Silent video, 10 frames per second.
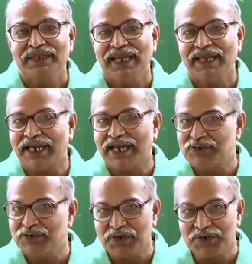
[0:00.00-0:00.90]
and I
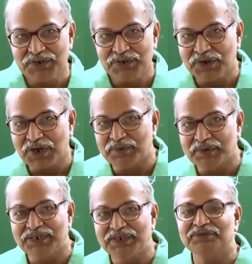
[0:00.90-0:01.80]
do not know how
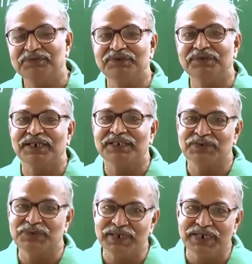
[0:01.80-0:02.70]
many of you are
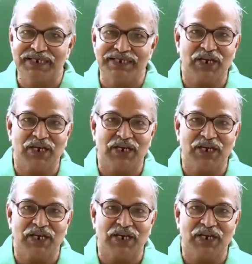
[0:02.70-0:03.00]
students,